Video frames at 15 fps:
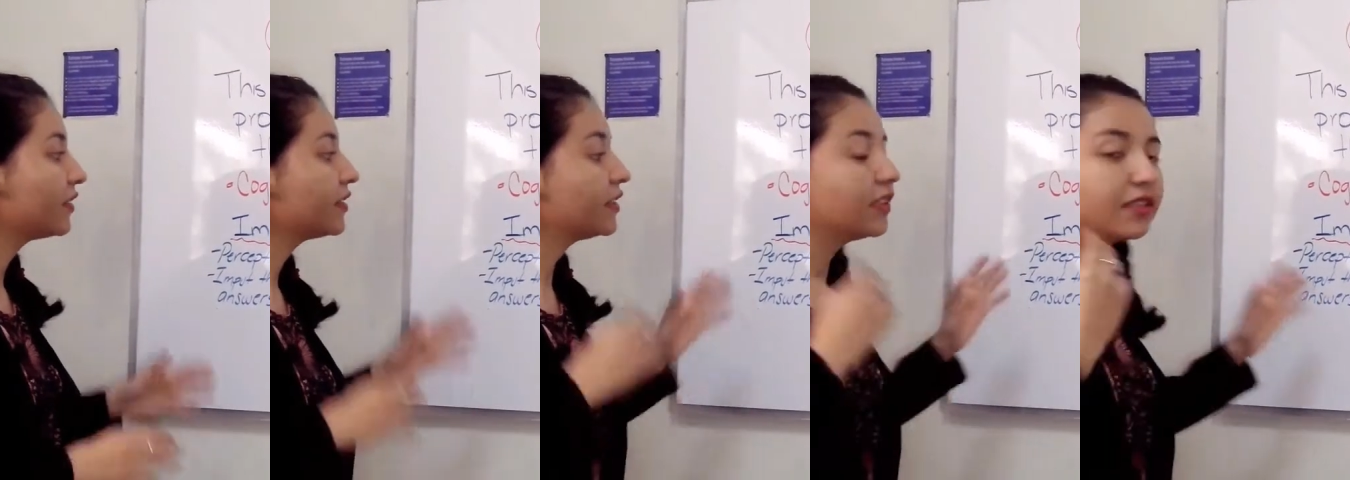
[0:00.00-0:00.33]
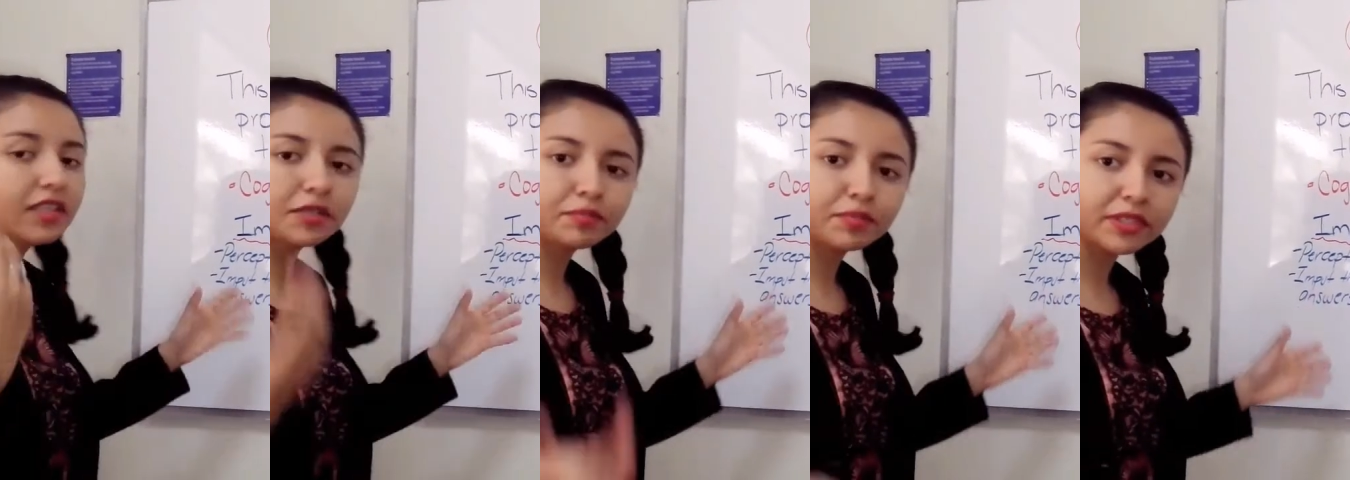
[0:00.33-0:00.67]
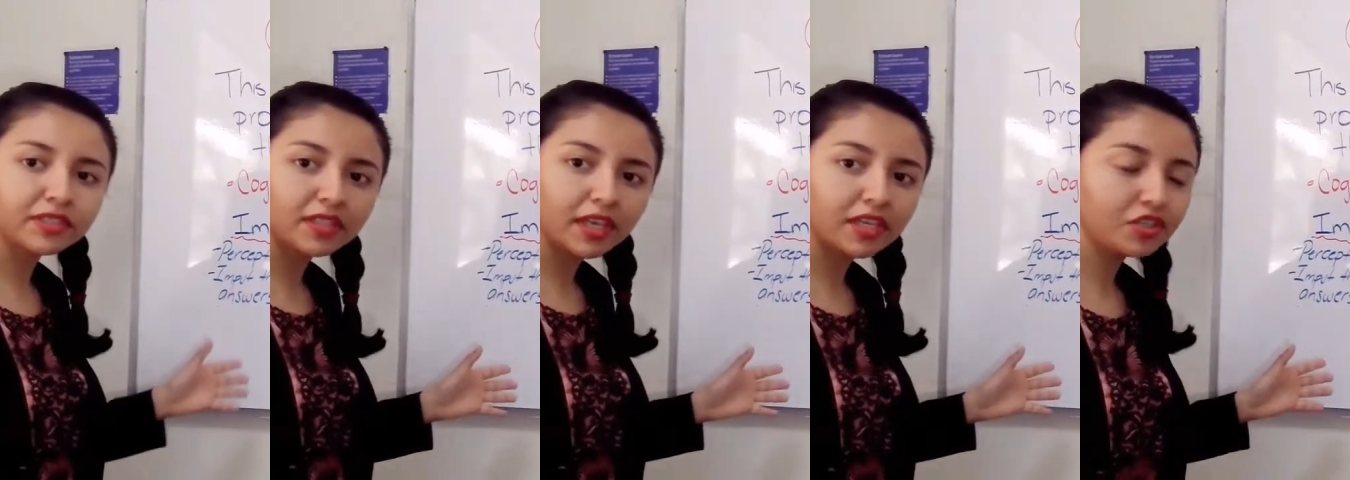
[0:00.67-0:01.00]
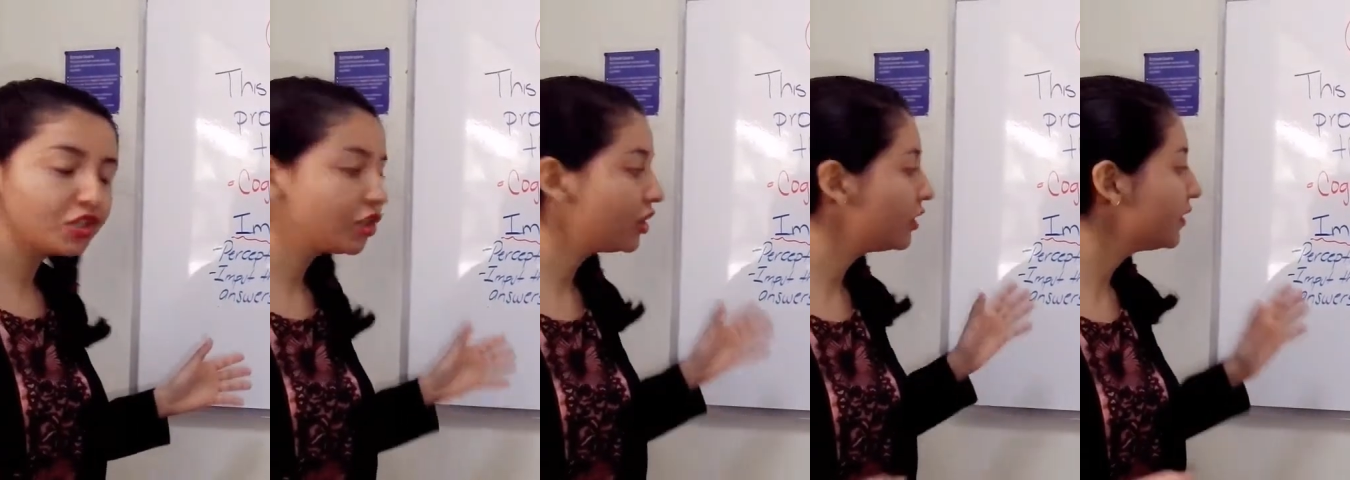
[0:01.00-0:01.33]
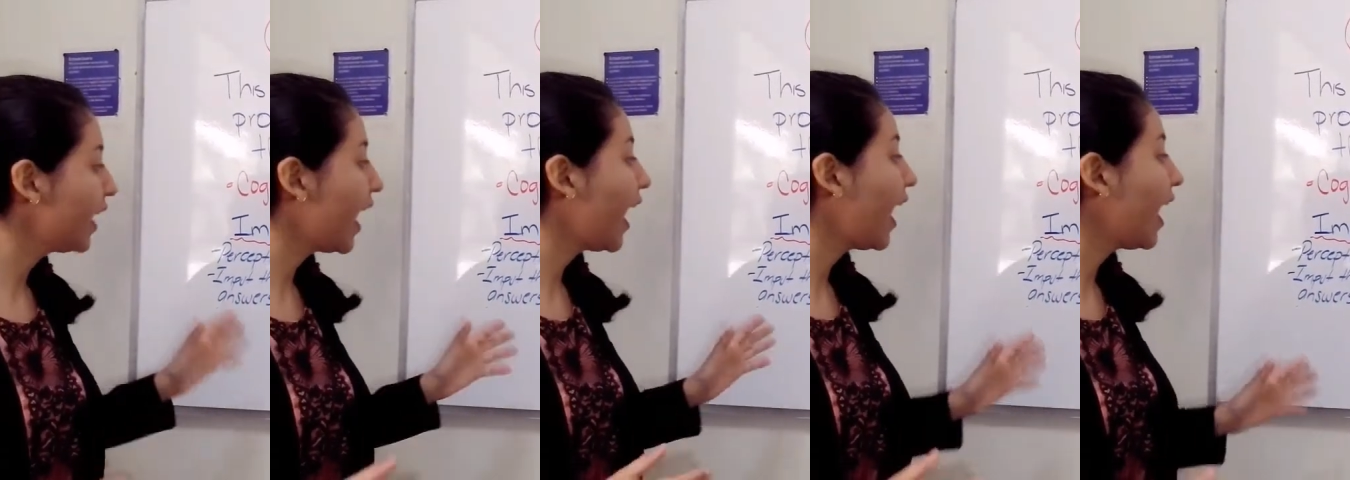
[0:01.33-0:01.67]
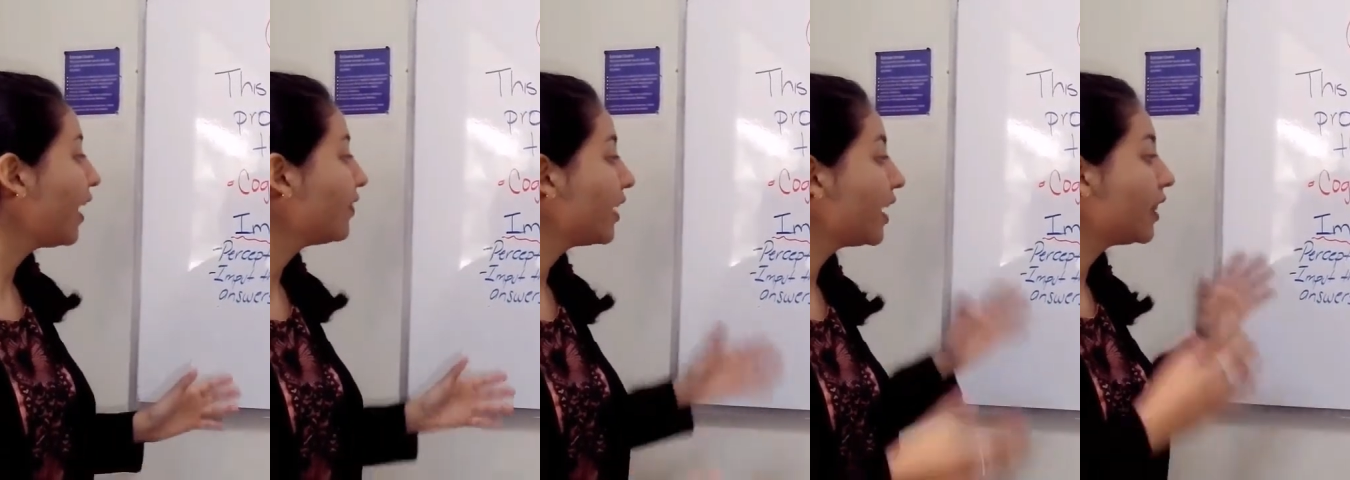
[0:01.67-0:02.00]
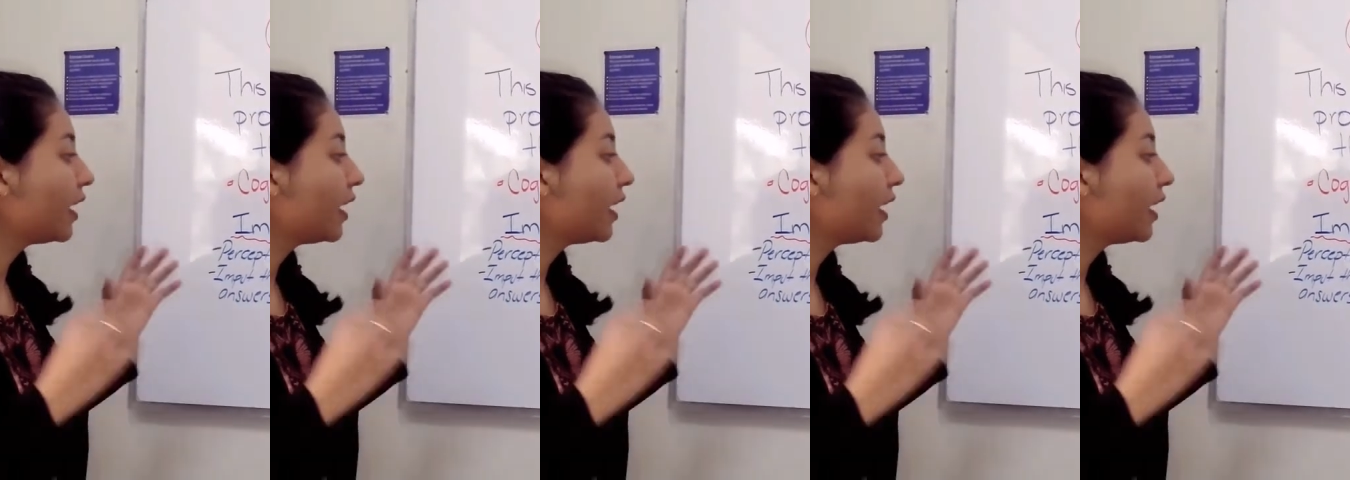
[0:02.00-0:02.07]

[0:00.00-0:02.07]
has interpretation and